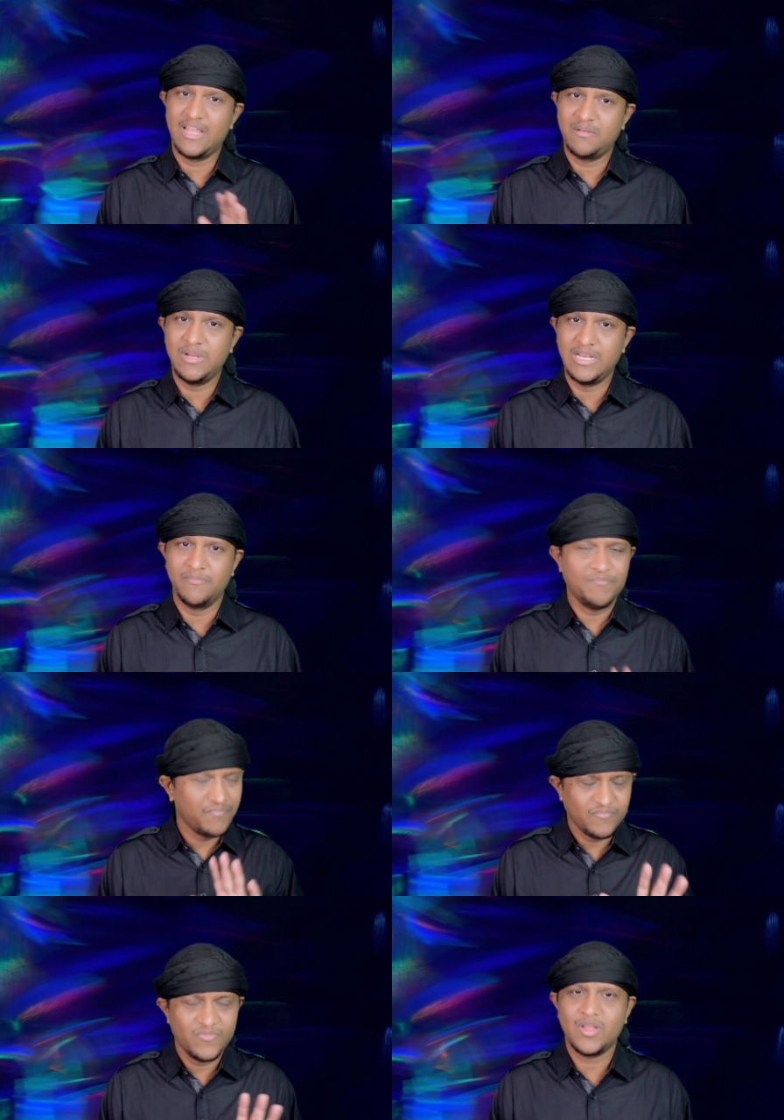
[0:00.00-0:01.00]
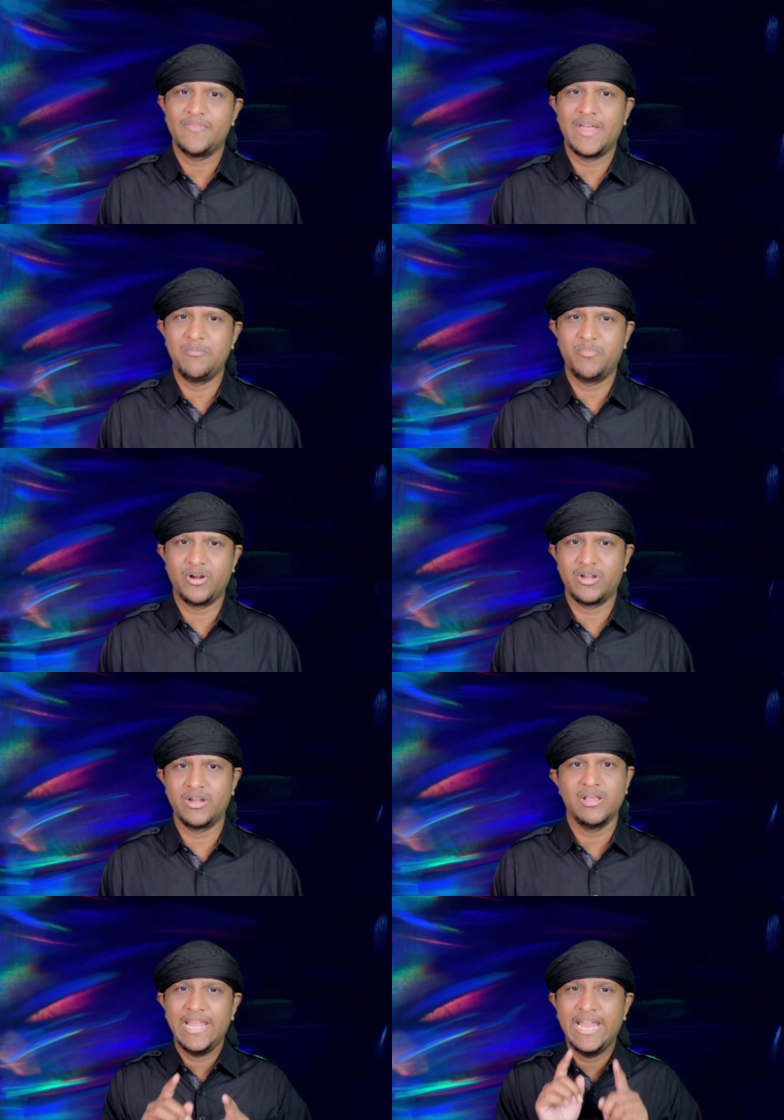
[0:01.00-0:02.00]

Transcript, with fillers: that medium not that important.